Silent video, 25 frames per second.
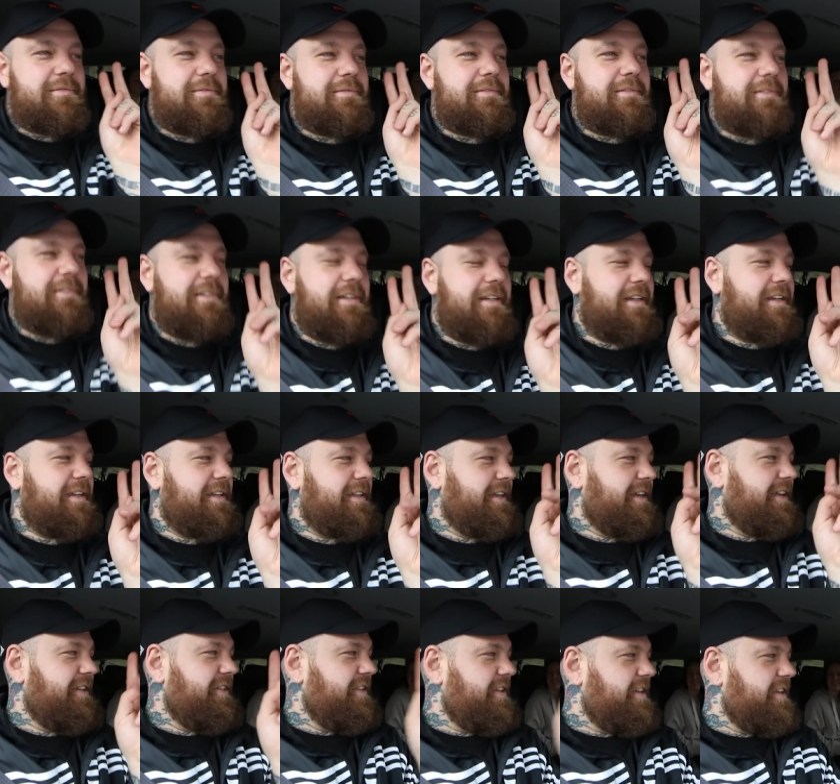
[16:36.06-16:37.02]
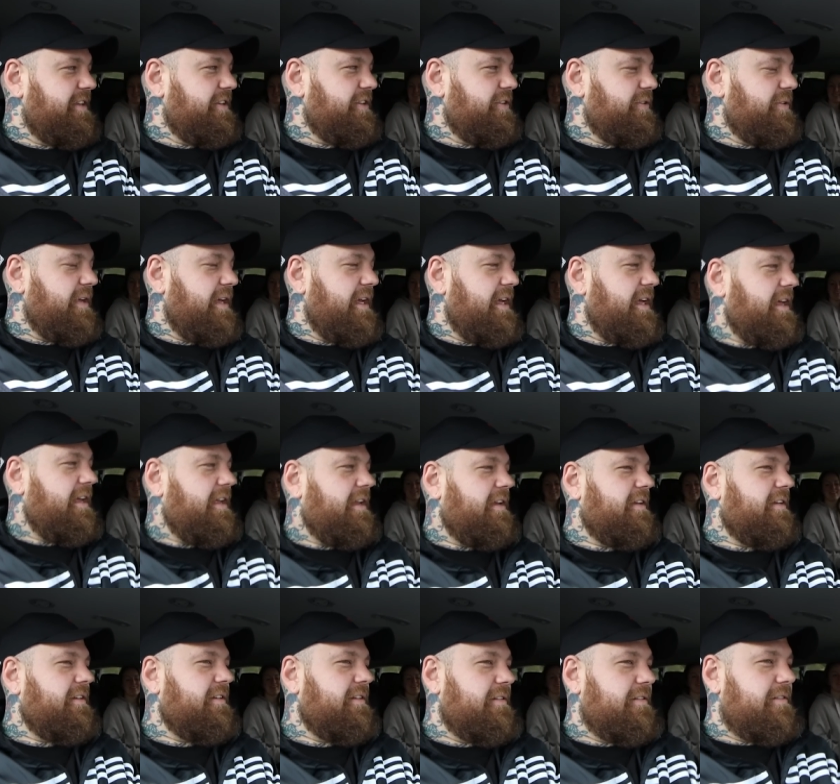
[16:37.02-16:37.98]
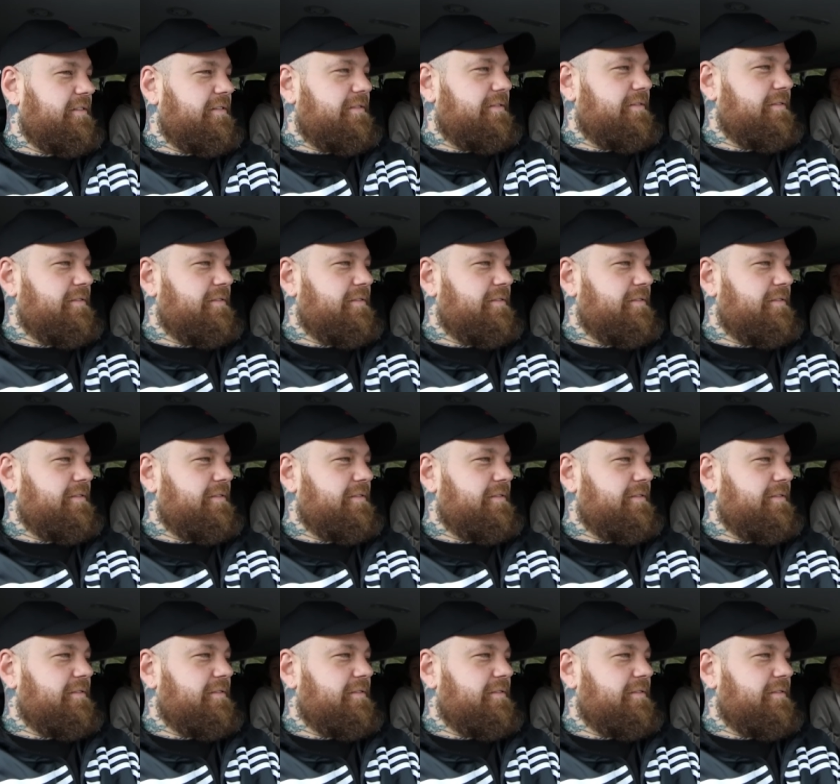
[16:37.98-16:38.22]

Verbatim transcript: broke. And then you had... I